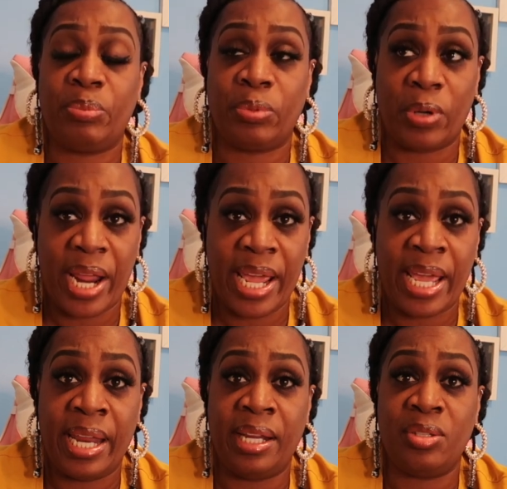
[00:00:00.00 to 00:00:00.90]

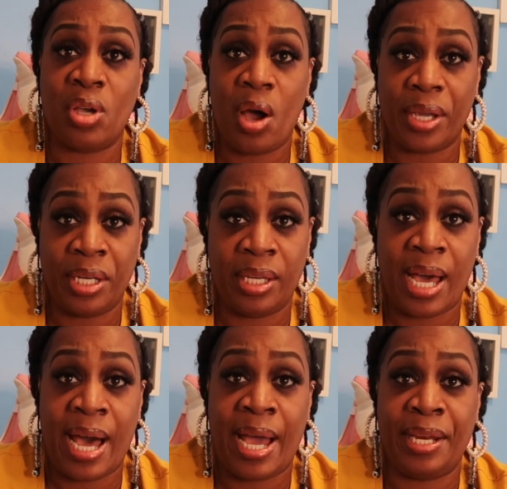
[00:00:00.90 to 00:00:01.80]
praying and talking to
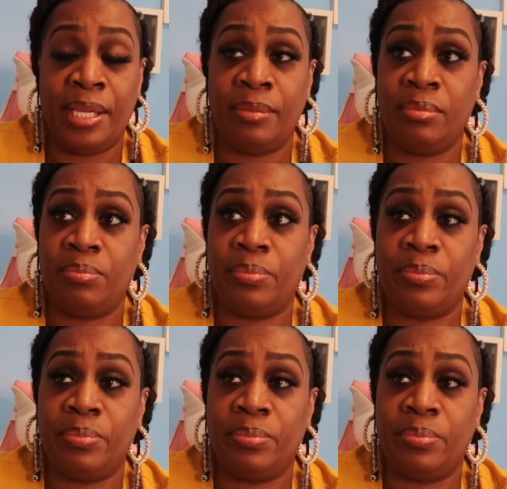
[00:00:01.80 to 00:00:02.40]
God and